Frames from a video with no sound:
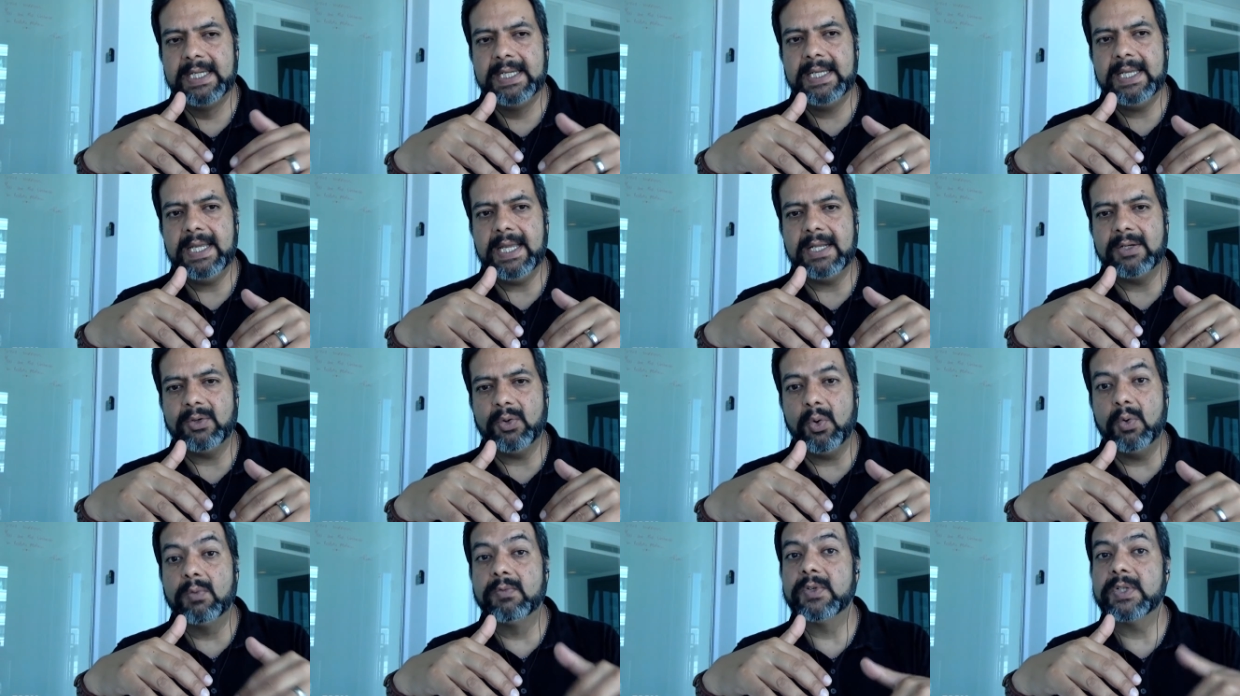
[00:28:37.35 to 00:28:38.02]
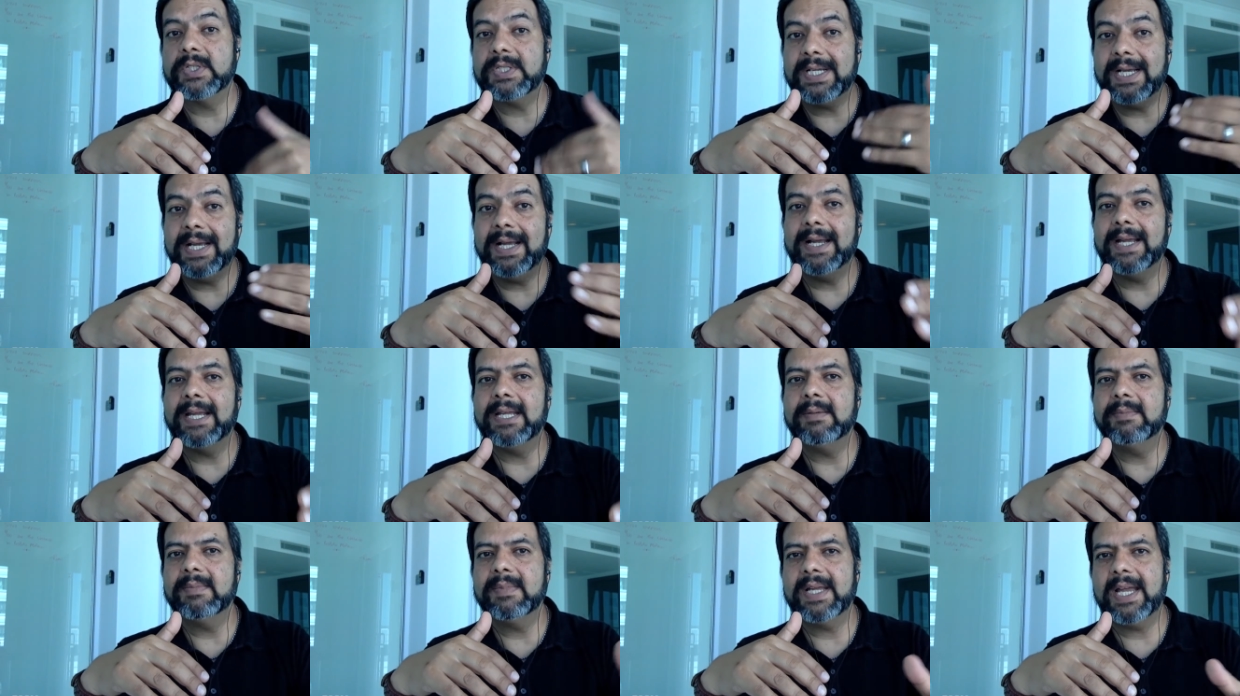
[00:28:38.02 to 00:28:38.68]
And over
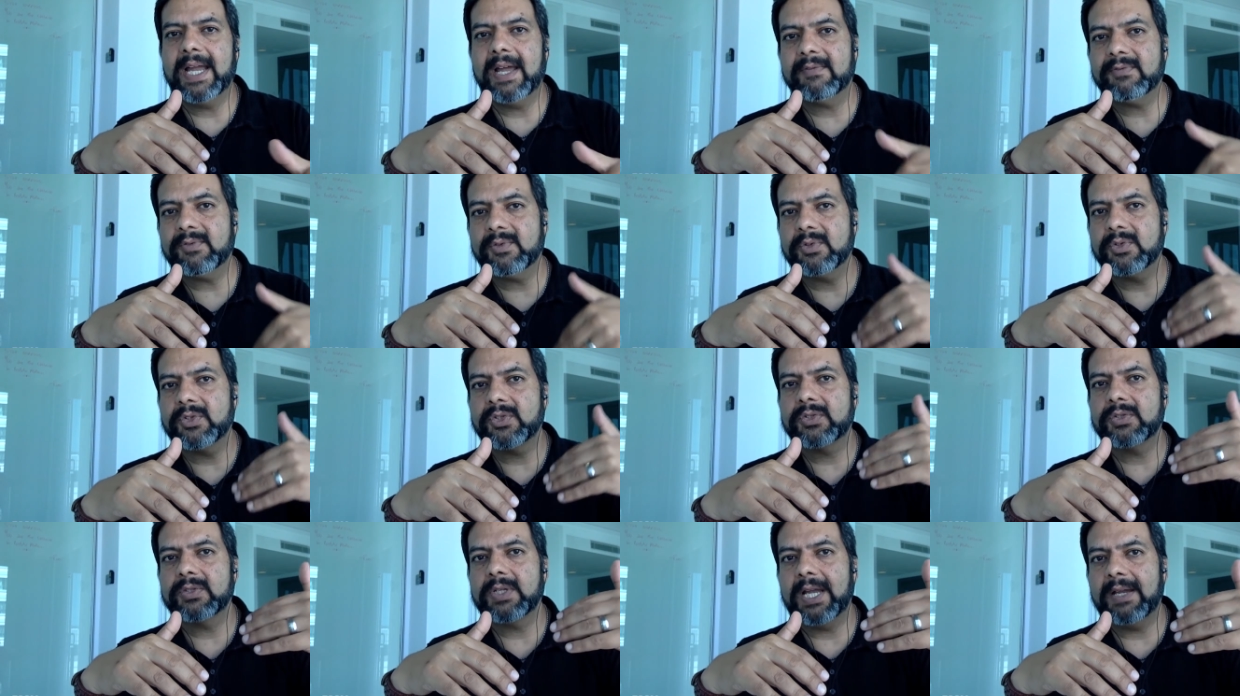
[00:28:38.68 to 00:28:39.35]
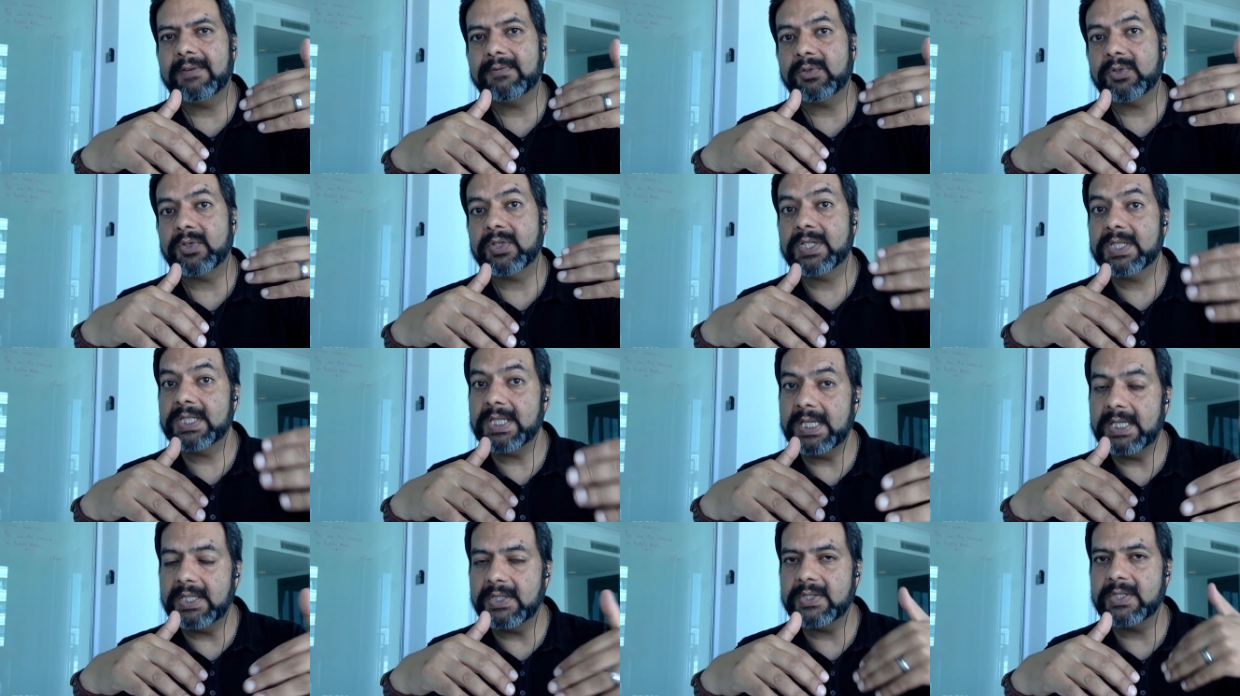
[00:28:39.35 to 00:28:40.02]
time, after
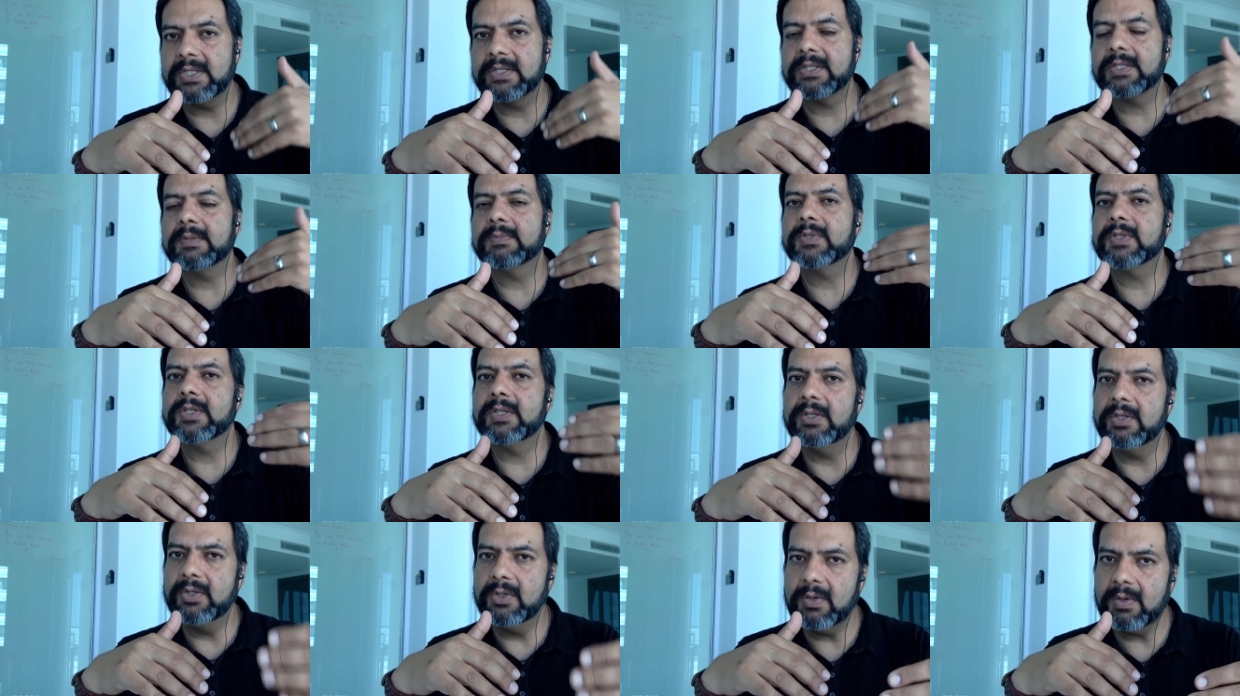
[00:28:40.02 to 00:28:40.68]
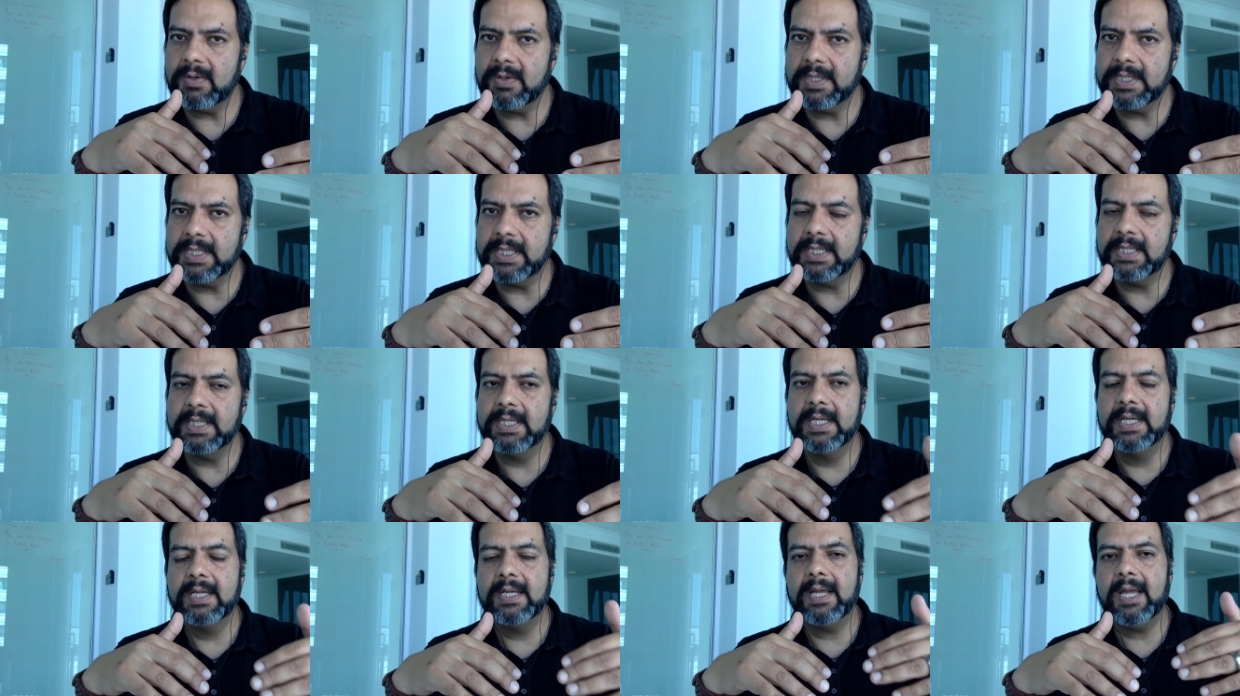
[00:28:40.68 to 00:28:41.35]
sales and some seniority,
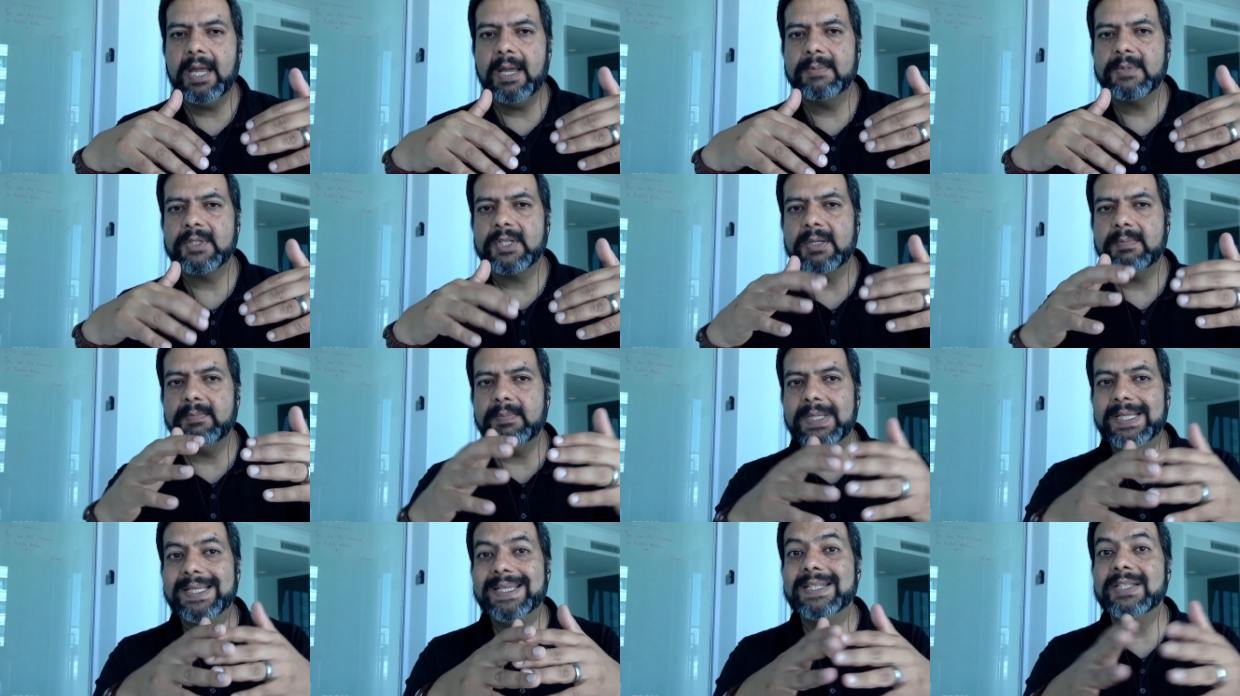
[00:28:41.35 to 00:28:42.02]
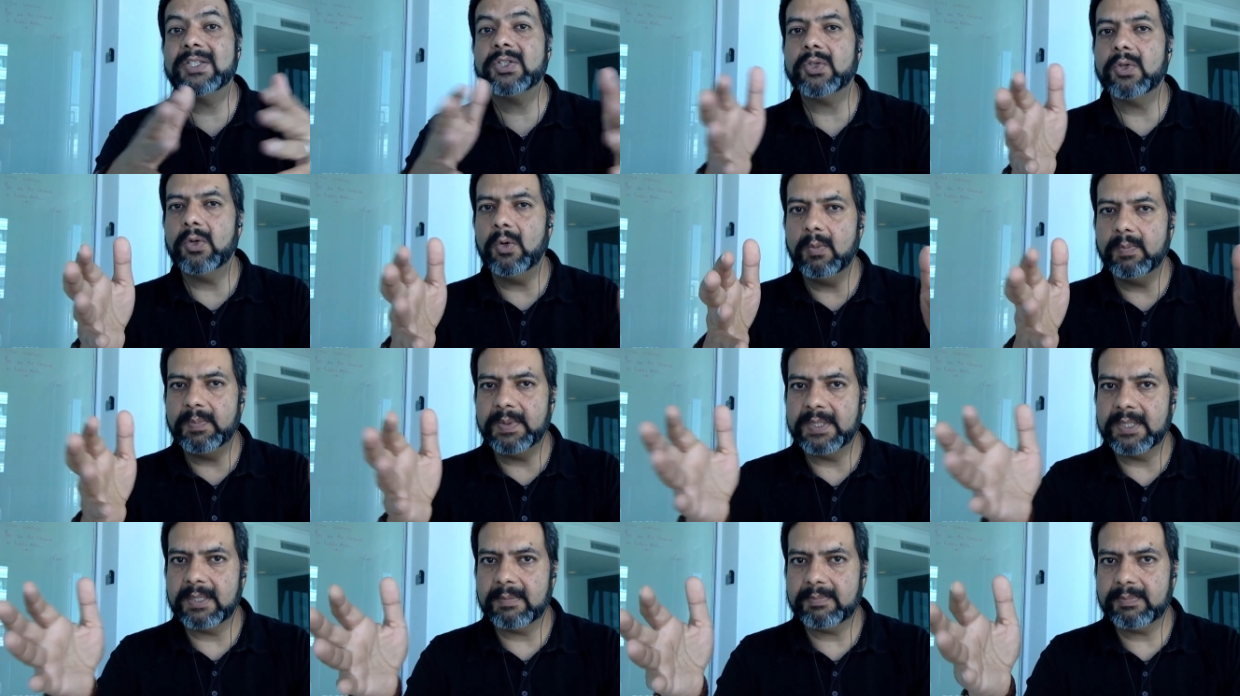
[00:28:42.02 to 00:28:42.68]
Amazon begins to
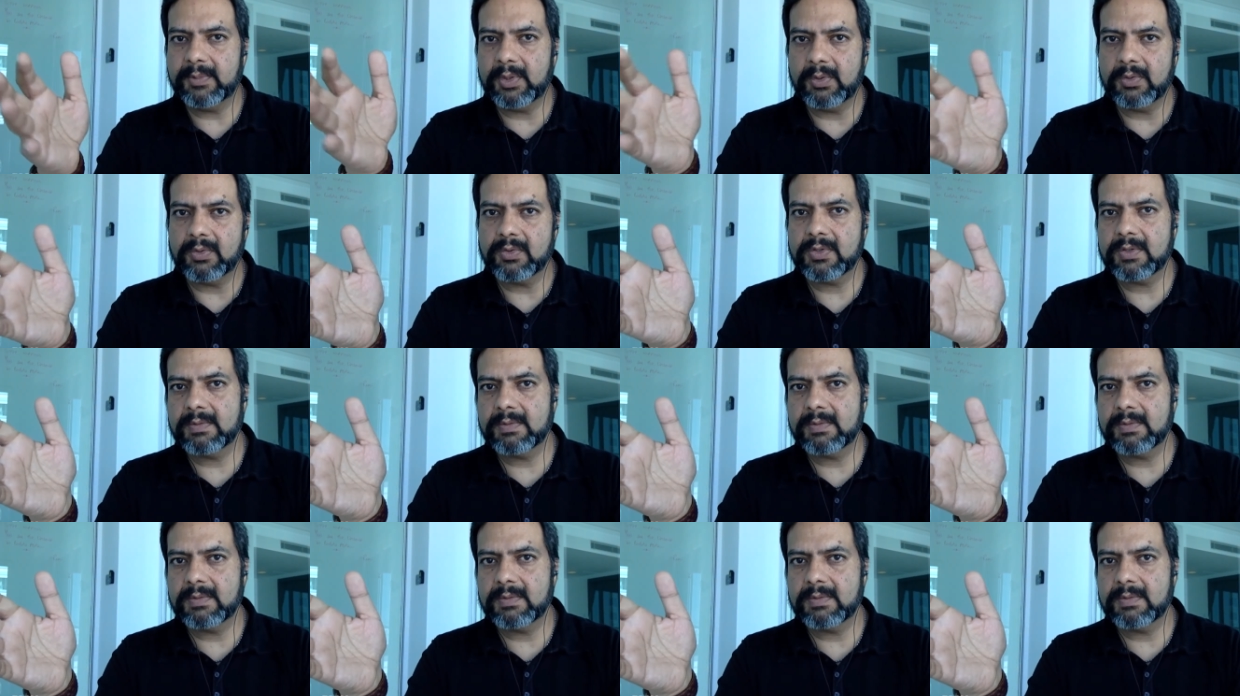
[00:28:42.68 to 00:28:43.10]
open up those